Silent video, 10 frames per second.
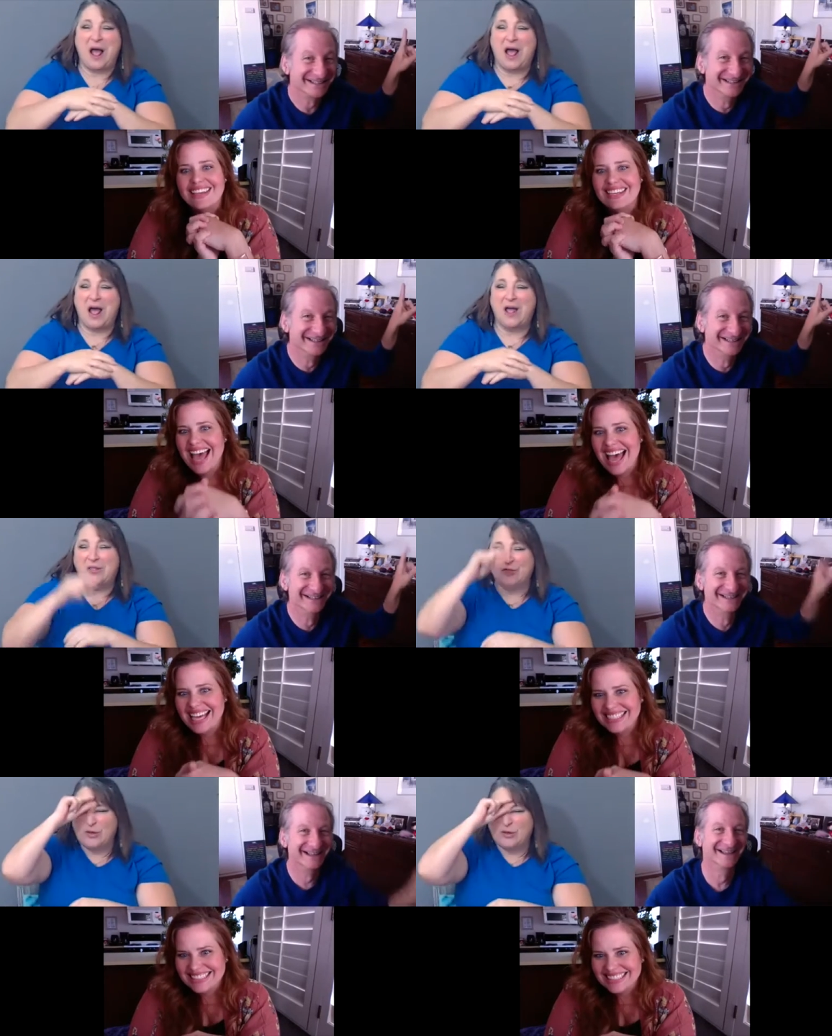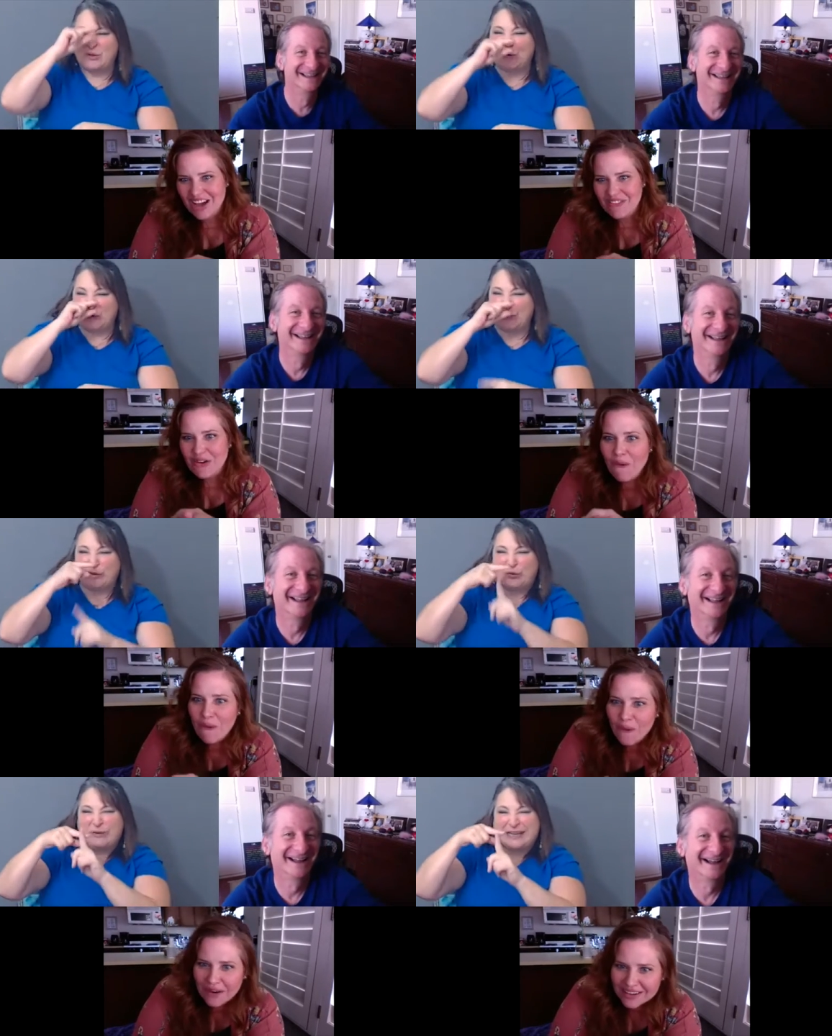Speaker 1: yes, of
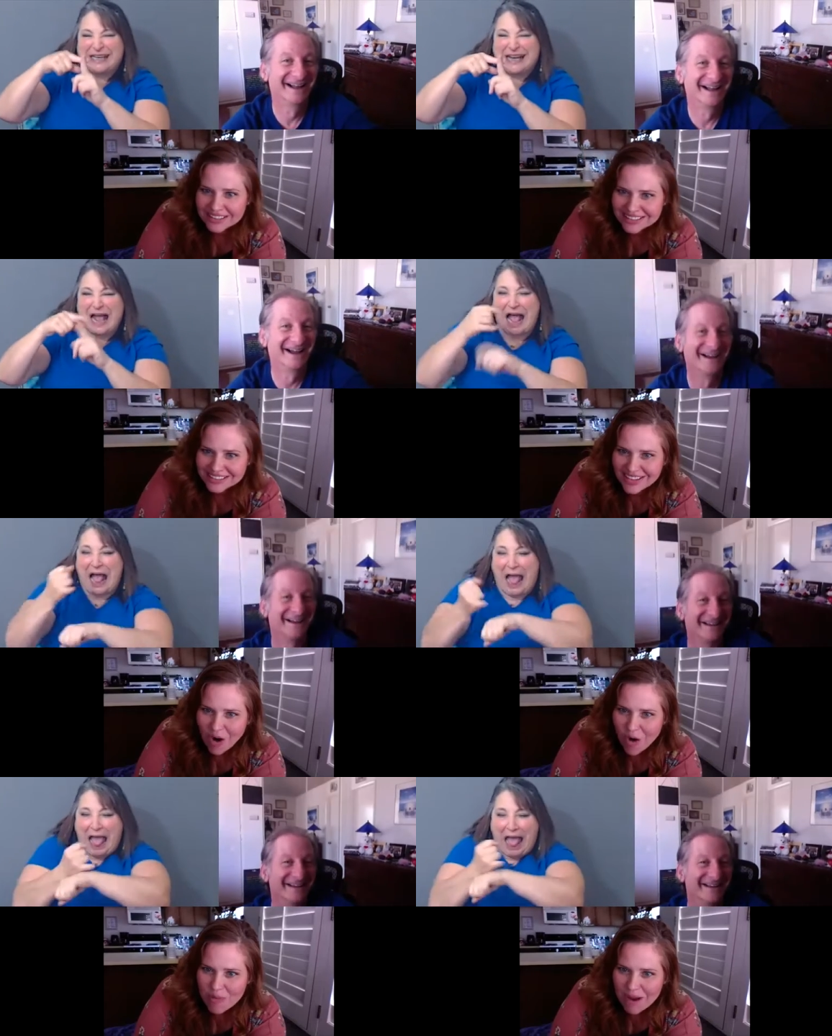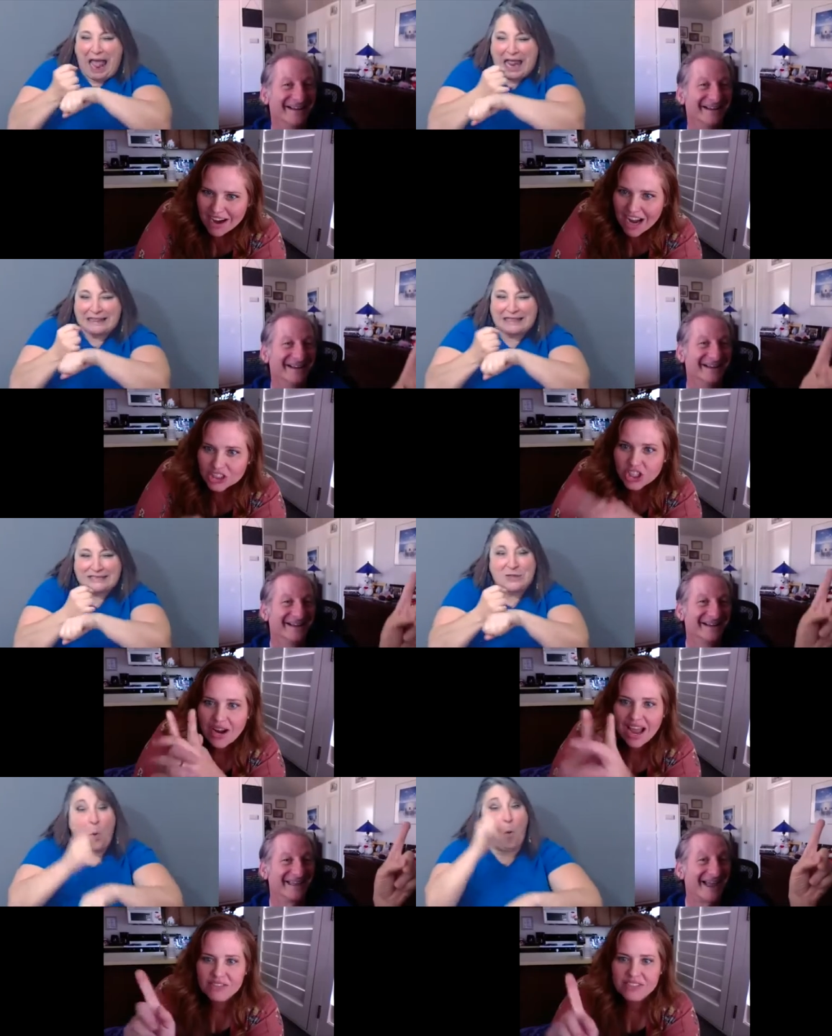course. Oh my gosh. Okay,
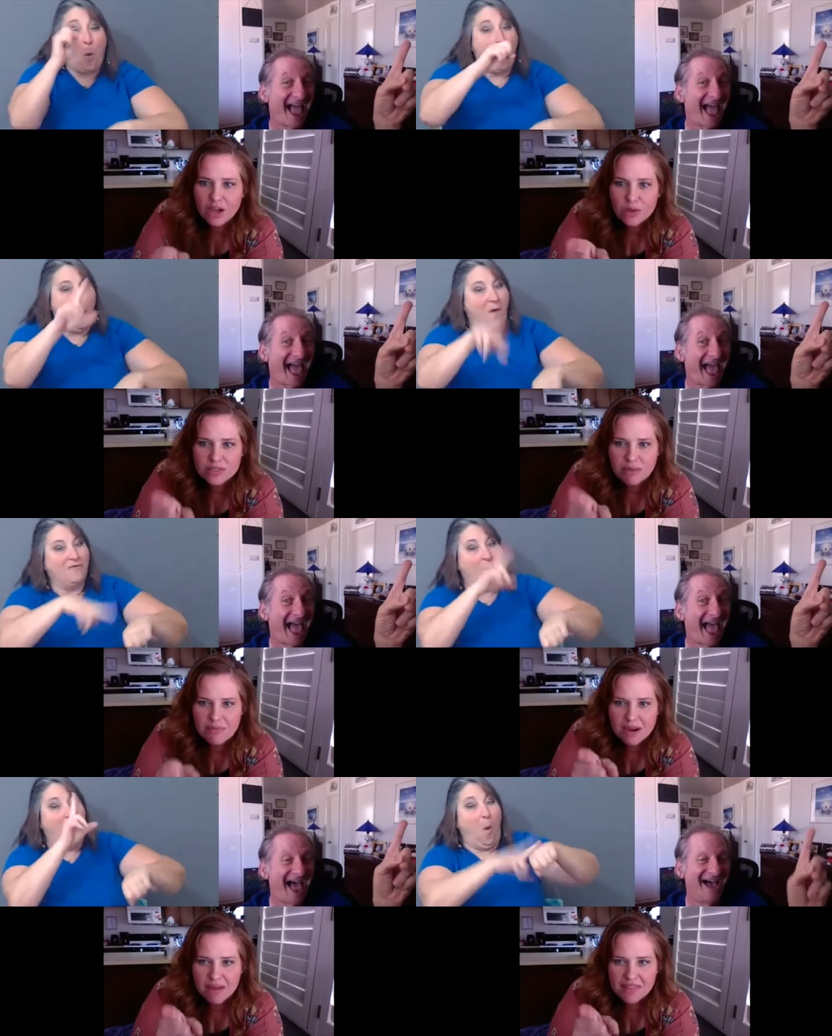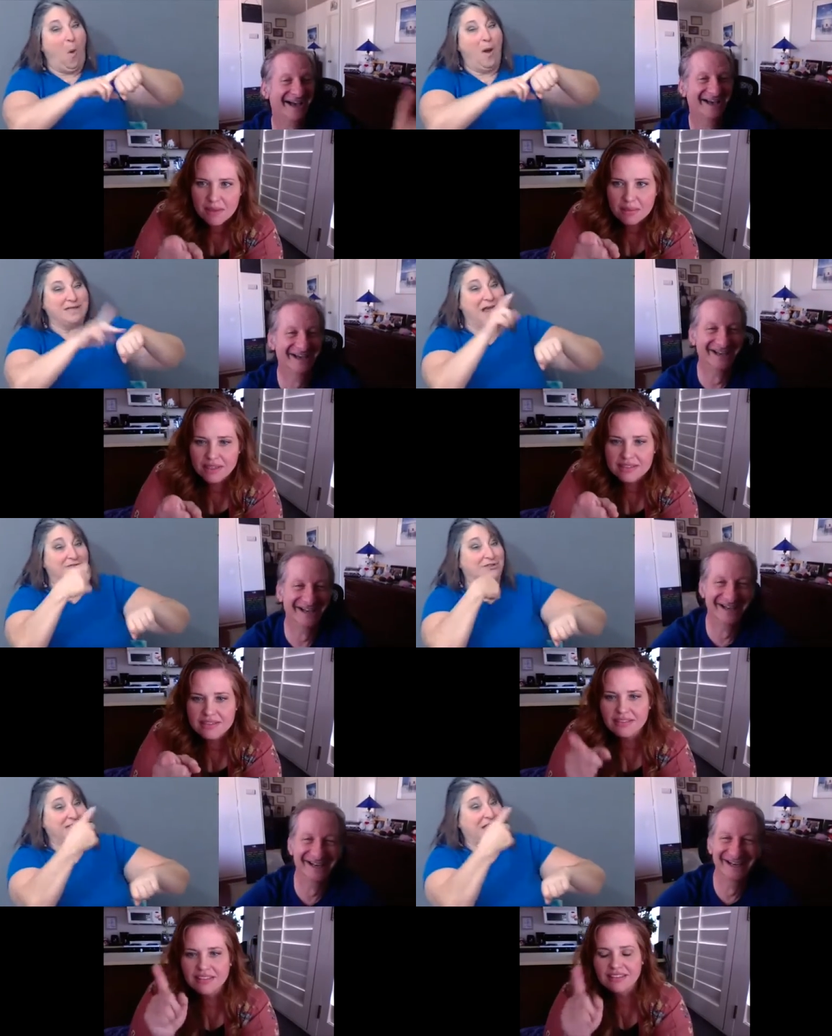I have to tell you something about that place.
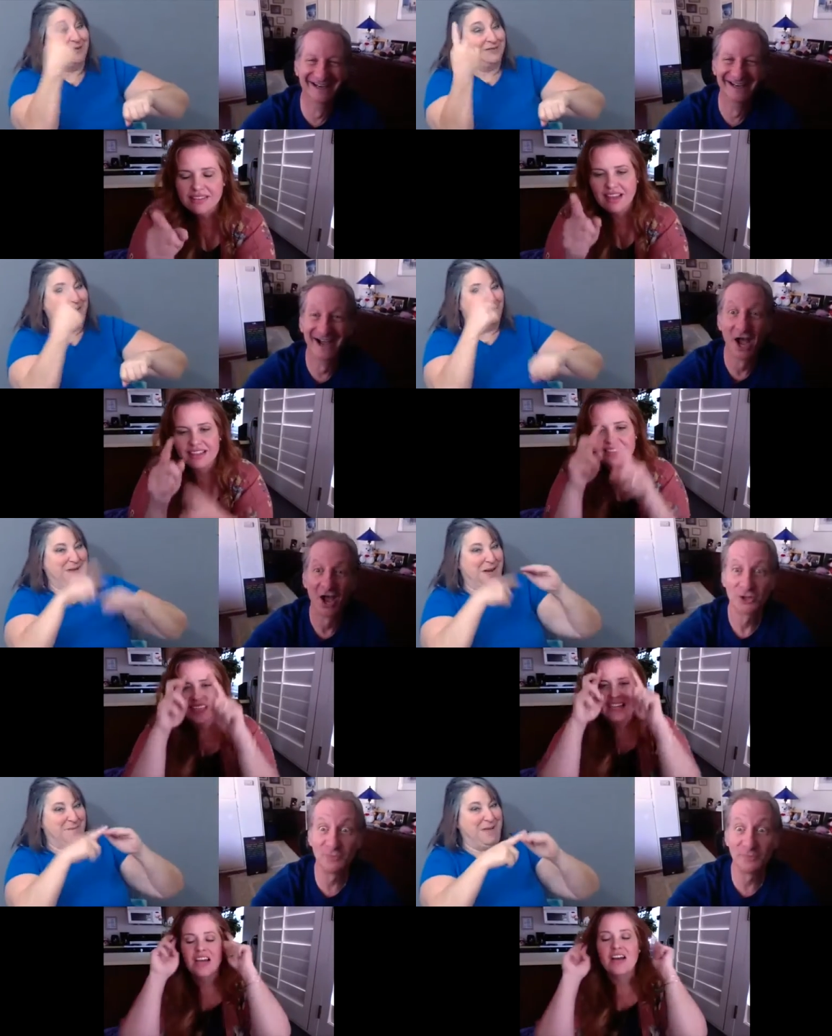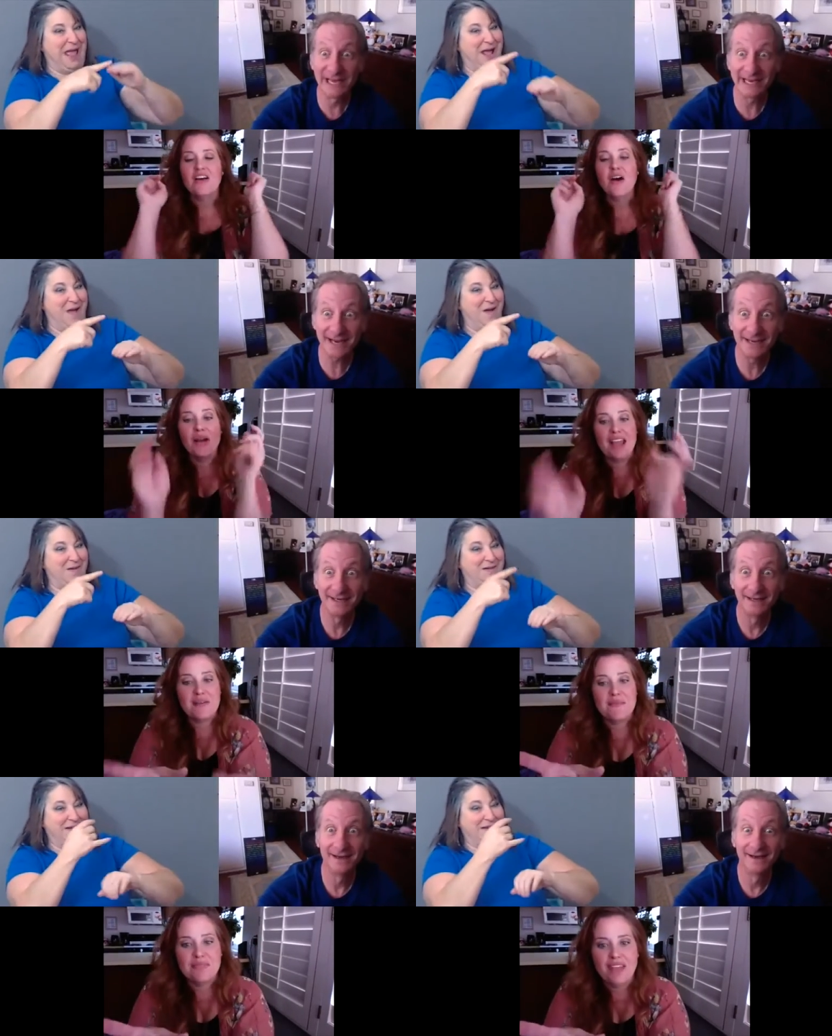Yeah. You been?
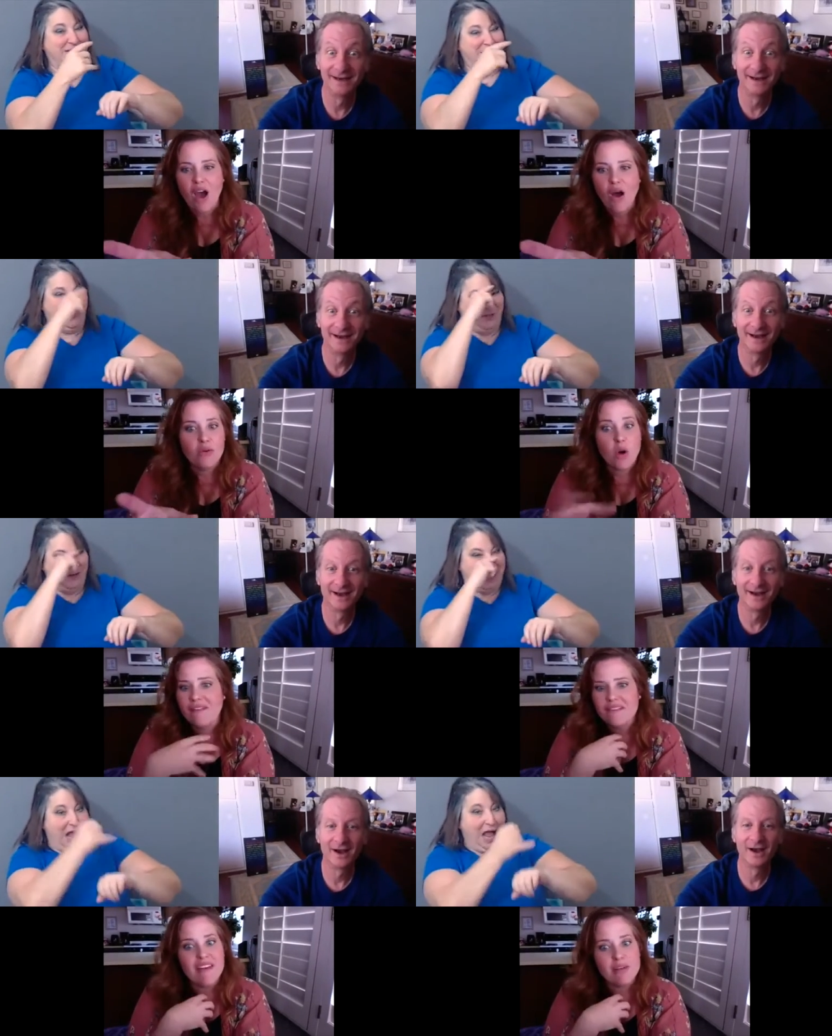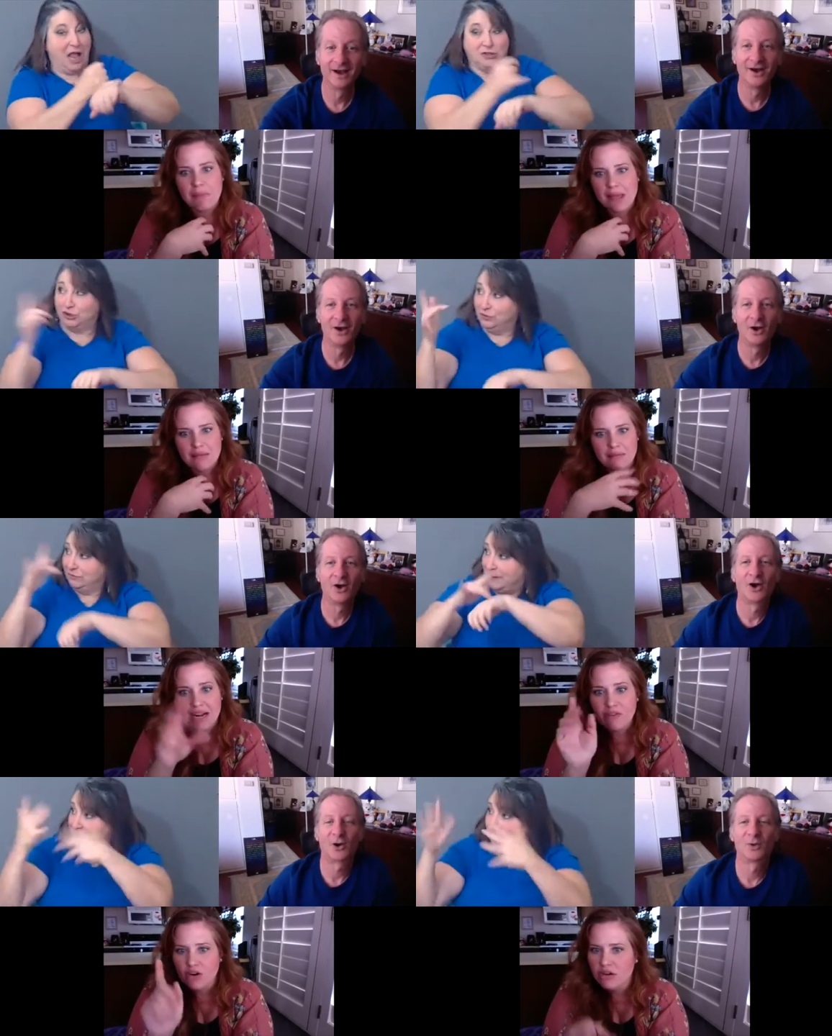Oh no, I haven't been, but
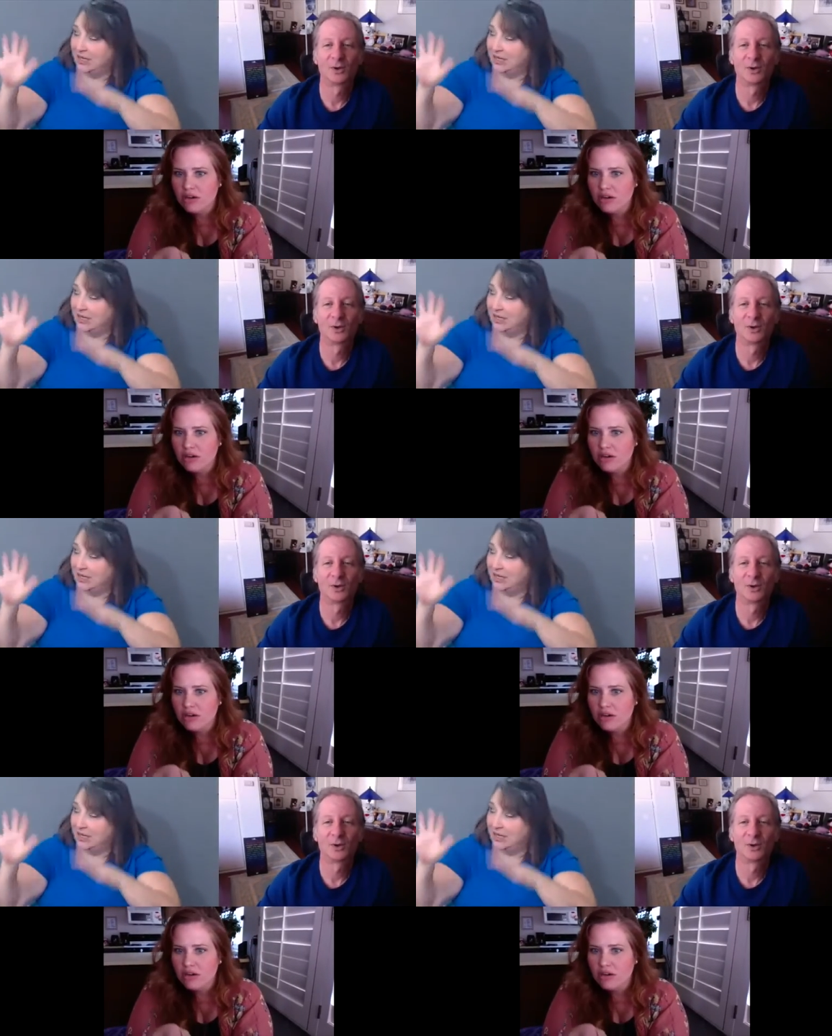I've heard